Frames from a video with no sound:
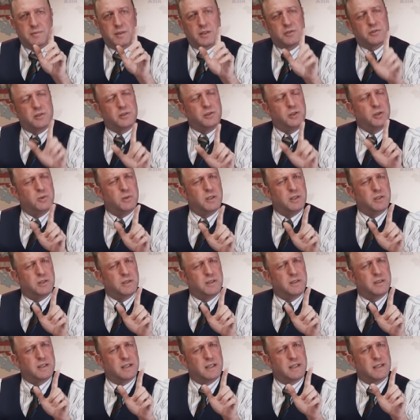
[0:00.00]
The
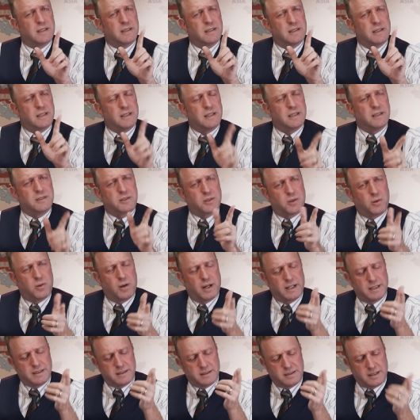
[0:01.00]
situation there is
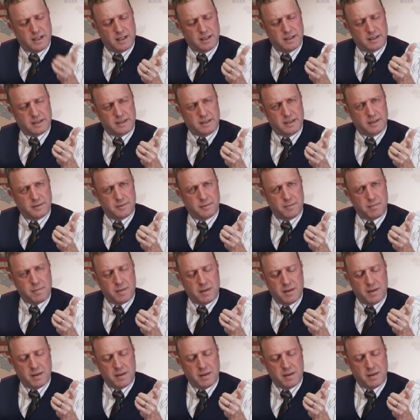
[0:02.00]
quite delicate.